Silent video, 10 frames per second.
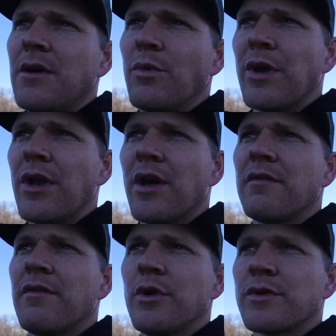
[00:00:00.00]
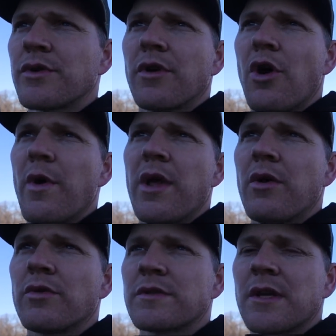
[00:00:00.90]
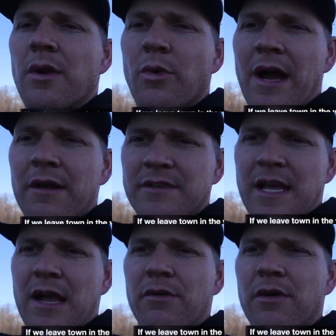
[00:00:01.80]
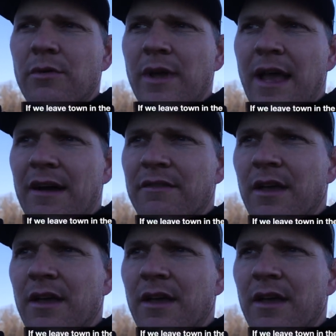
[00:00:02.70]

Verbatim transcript: when none of those are going or say we're out of town, we have